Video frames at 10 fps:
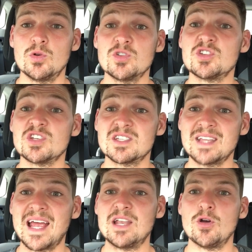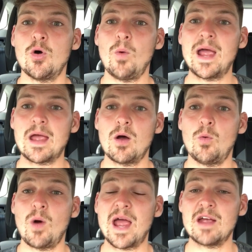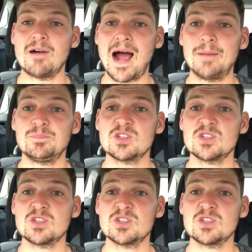sustain your weight where you're at.